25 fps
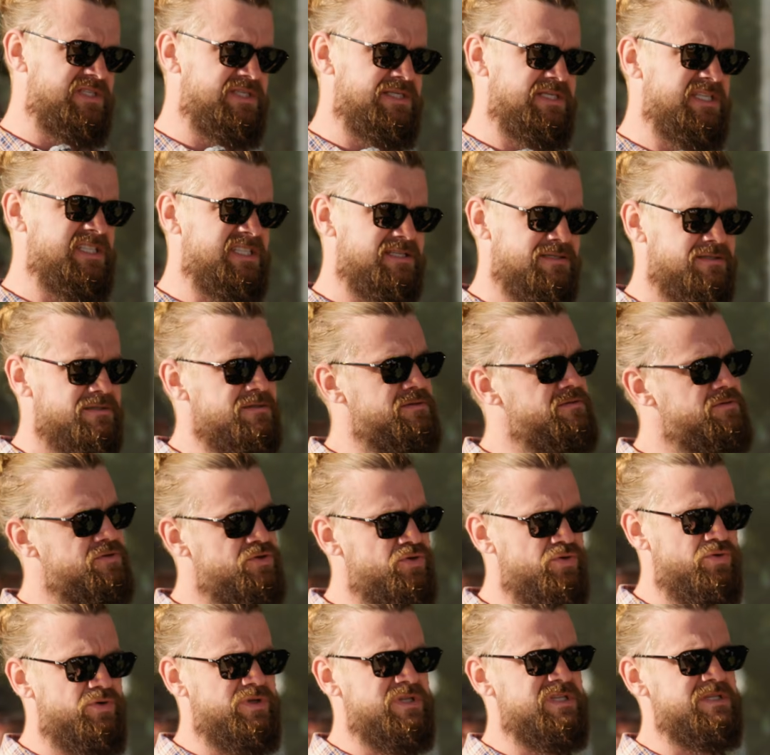season.
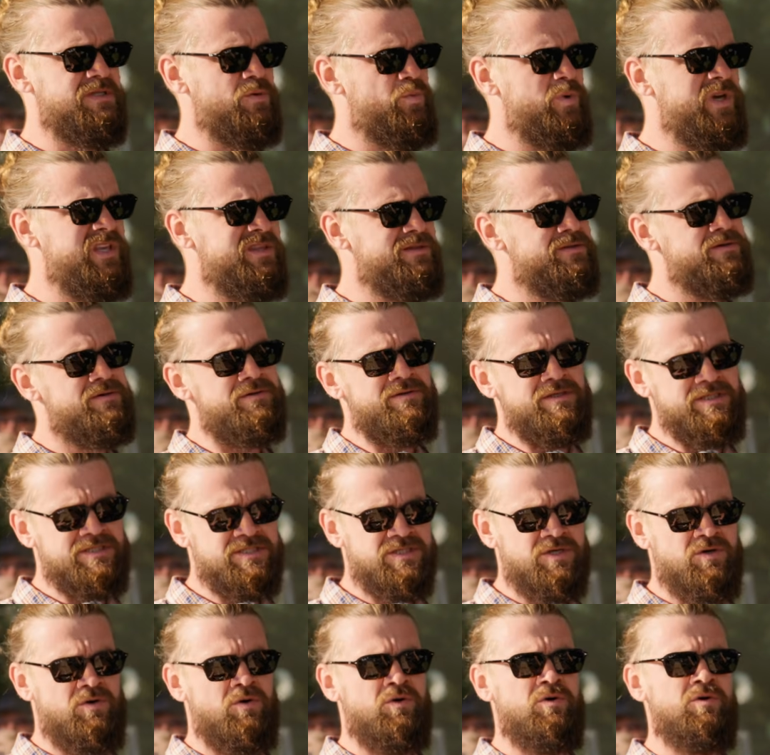During the winter it's
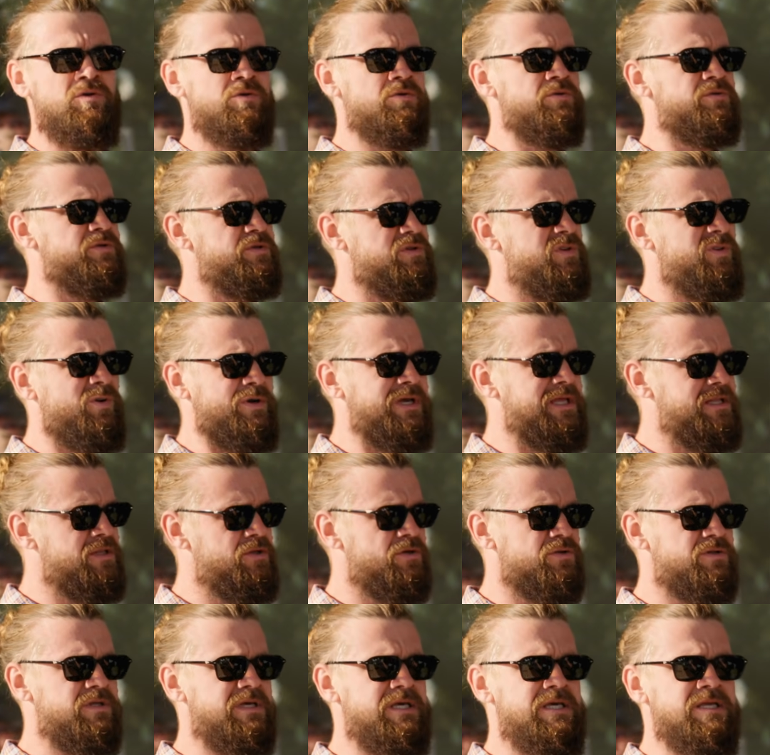cold, you
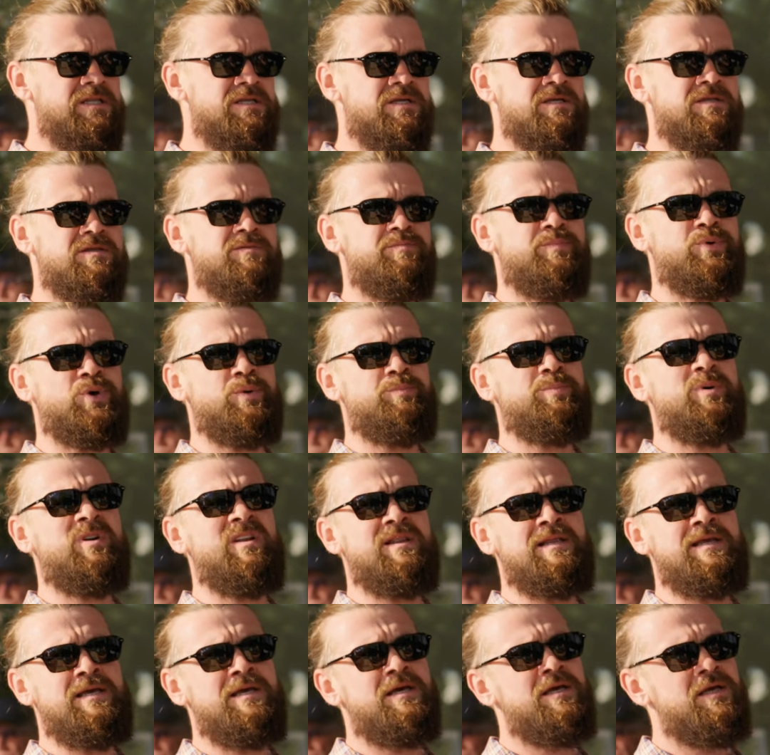cannot heat it
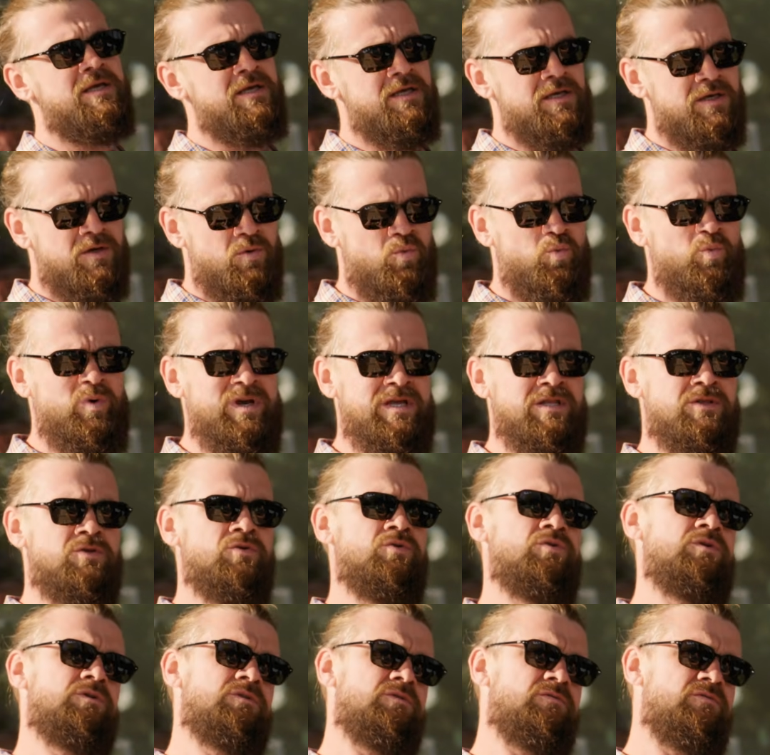properly. We're
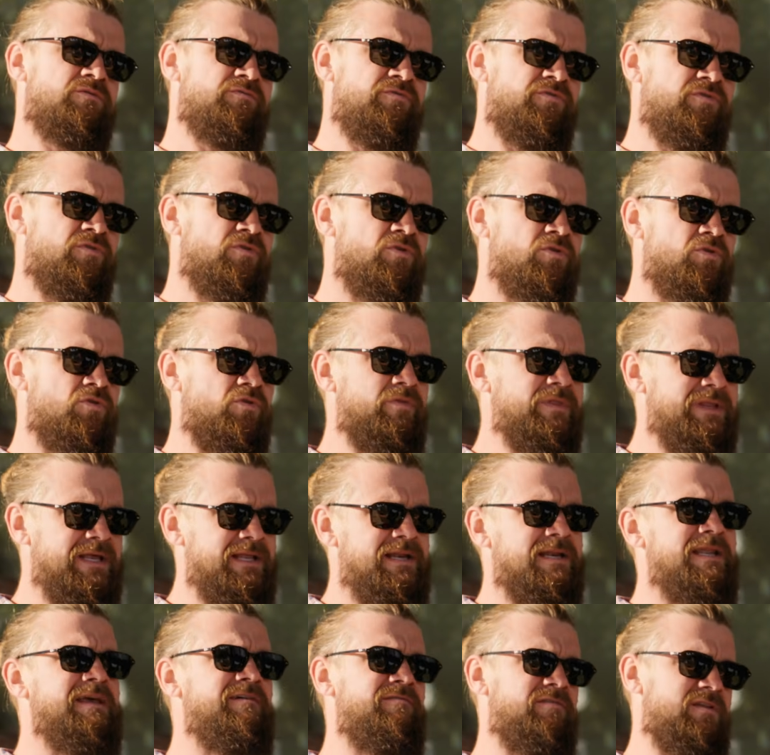doing for the
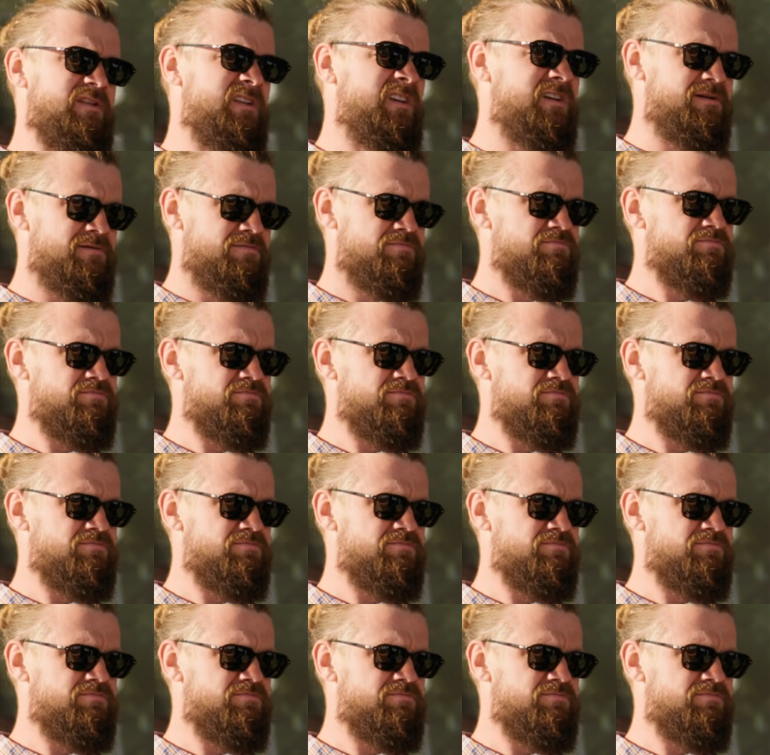living.